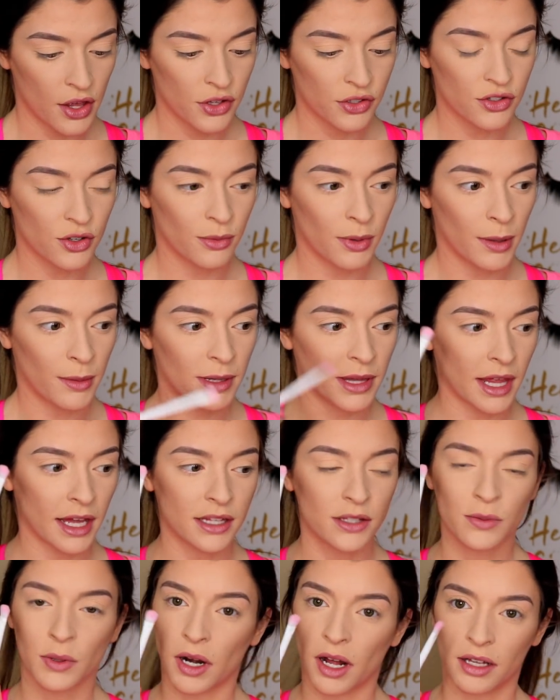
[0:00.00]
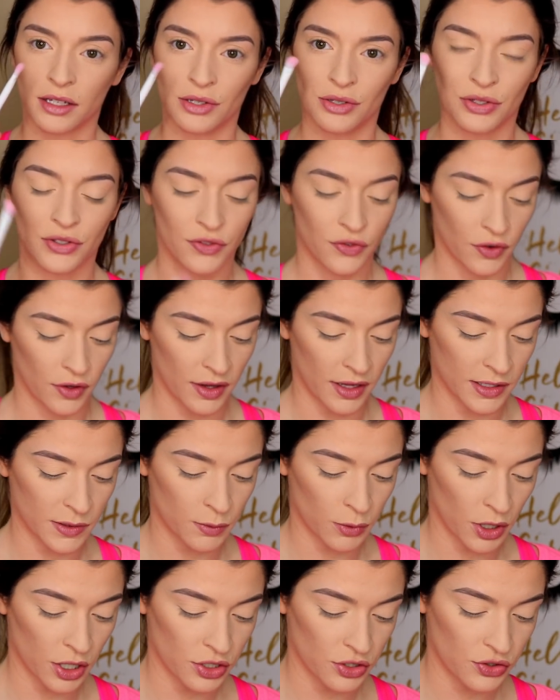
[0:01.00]
So maybe that's what I'll use for this
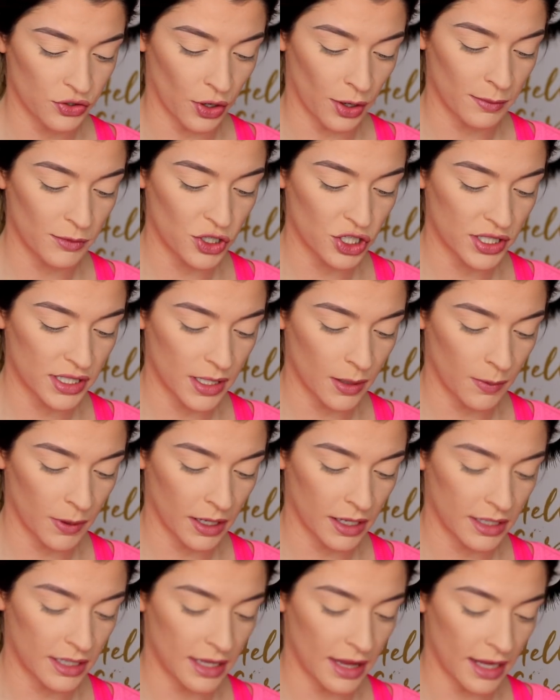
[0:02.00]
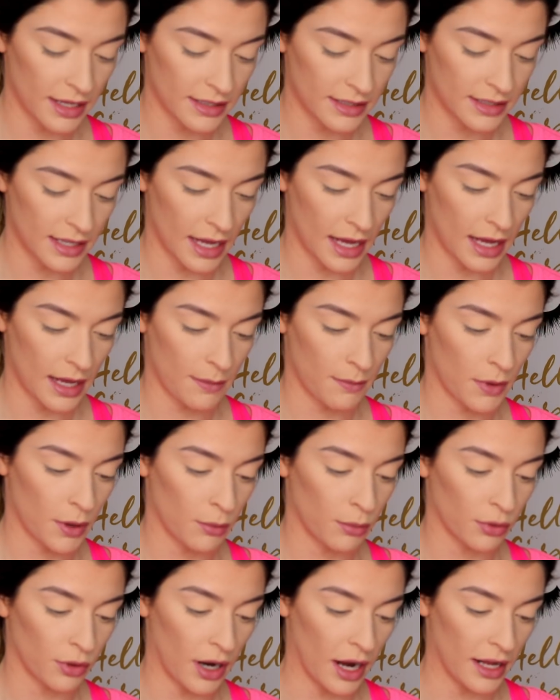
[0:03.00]
brush. So I'm just dipping into that same
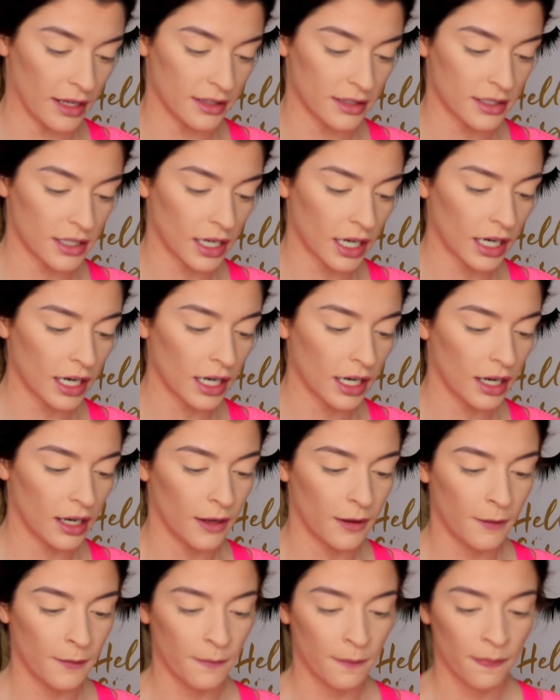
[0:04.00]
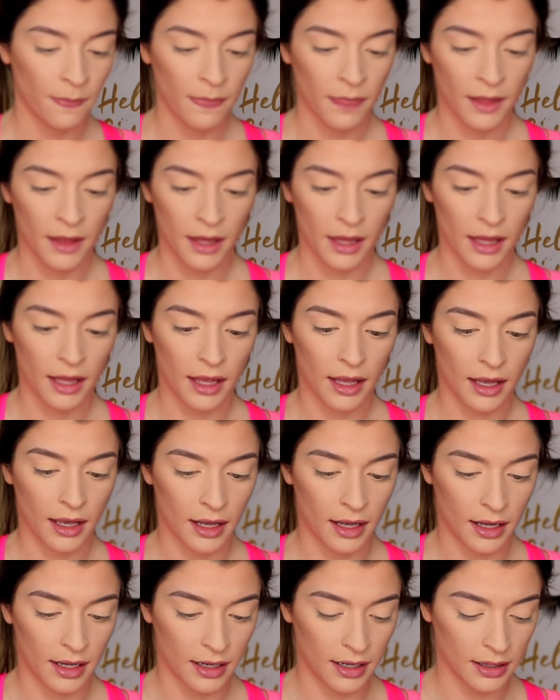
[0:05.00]
bronzer.
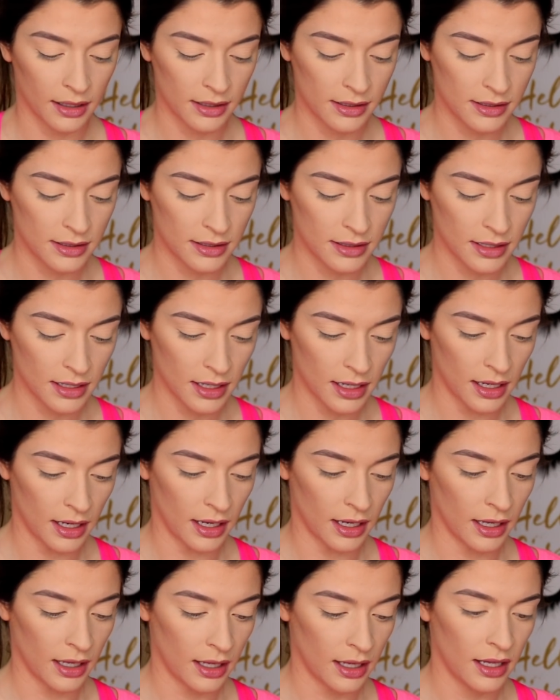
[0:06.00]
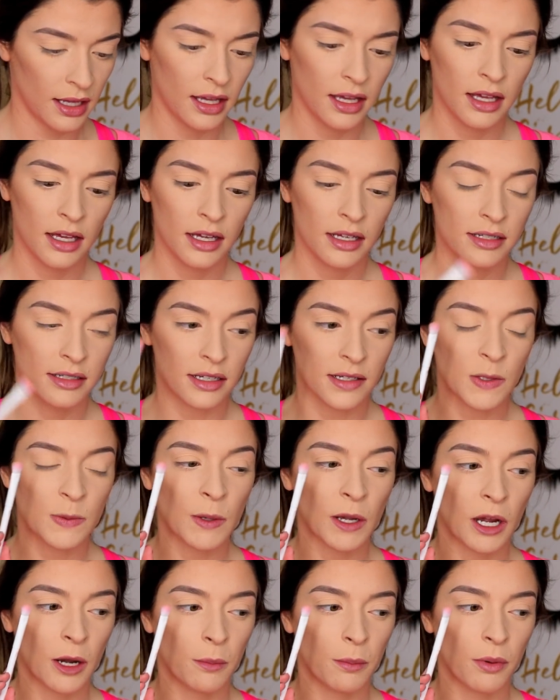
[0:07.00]
And let's see. It does
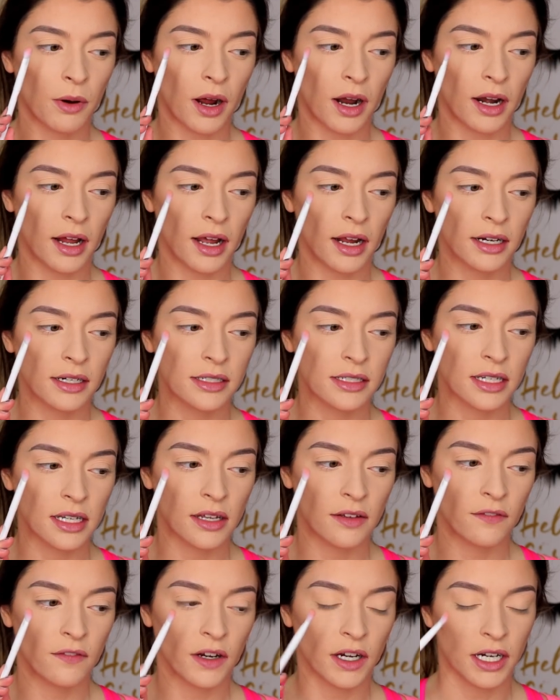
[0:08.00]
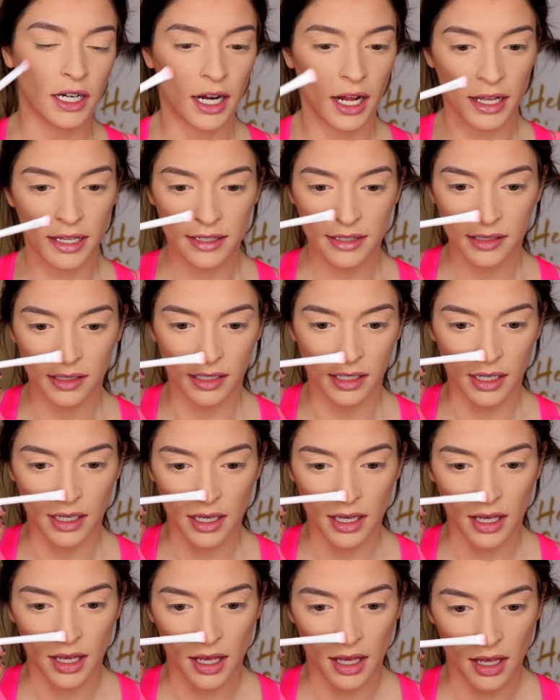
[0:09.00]
pick up product very
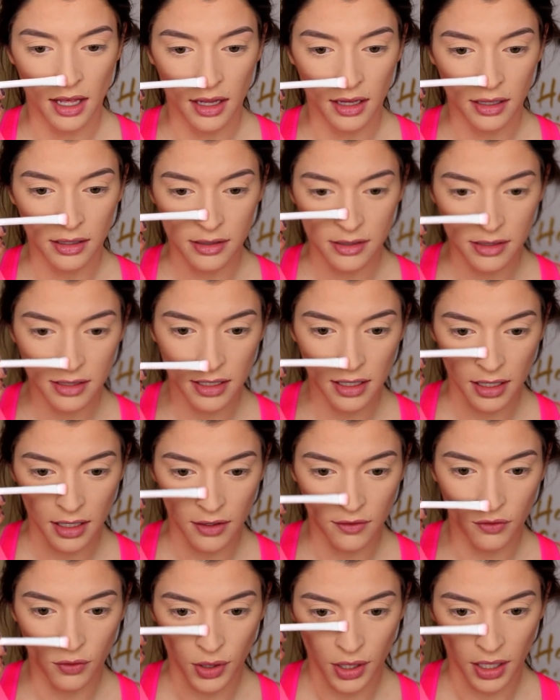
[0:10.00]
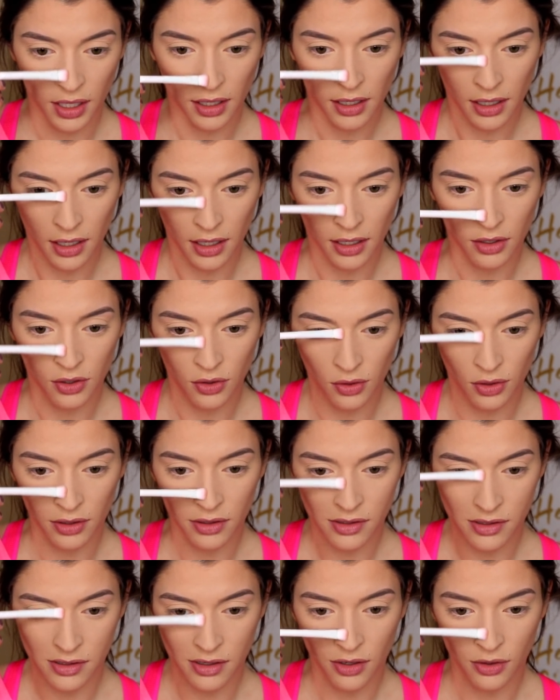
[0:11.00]
nicely. Let's see if we can contour
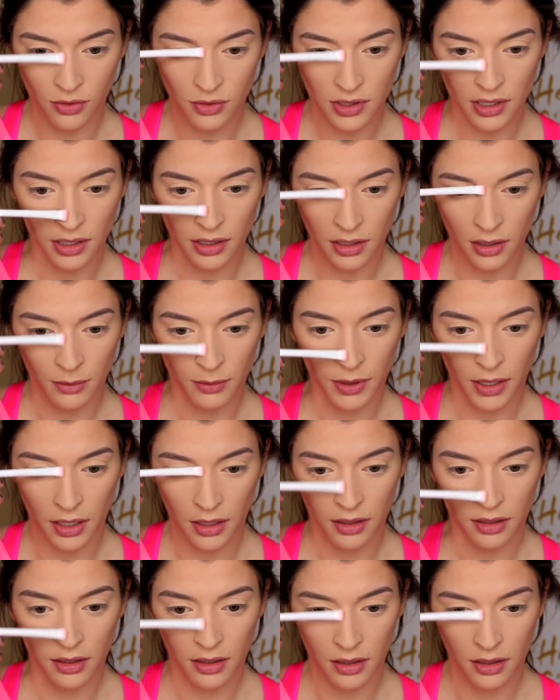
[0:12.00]
this nose a little bit.